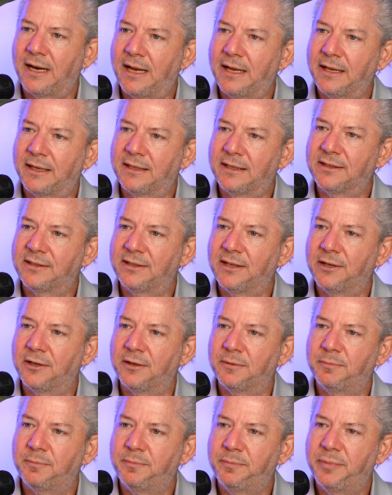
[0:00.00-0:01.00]
I
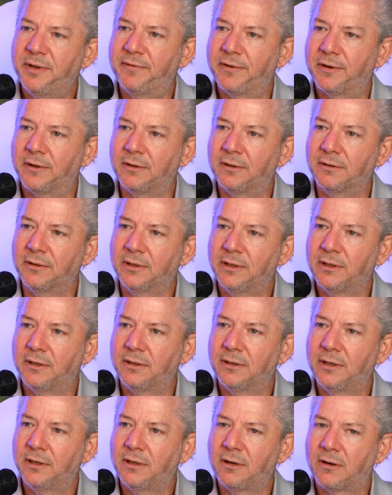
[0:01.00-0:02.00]
consider pivotal
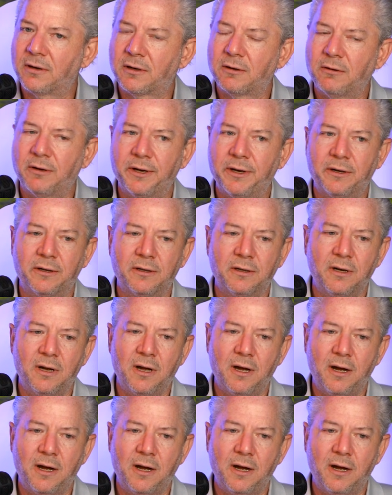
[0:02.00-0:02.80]
in our career.